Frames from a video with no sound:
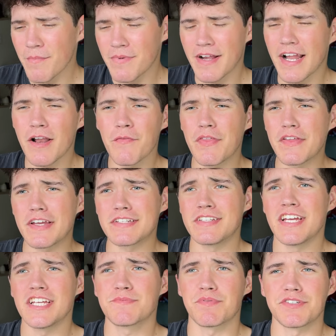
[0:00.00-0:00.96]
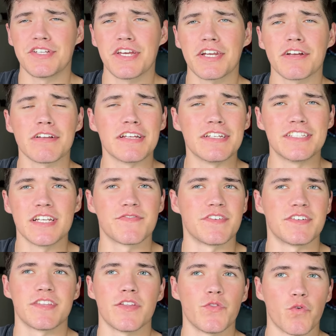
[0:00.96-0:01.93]
But I don't think it tastes particularly
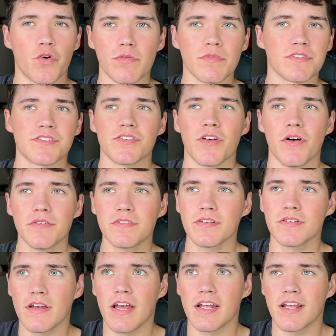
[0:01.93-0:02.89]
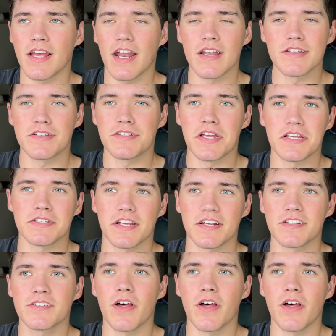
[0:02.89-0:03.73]
different than normal salt. It kind of just tastes like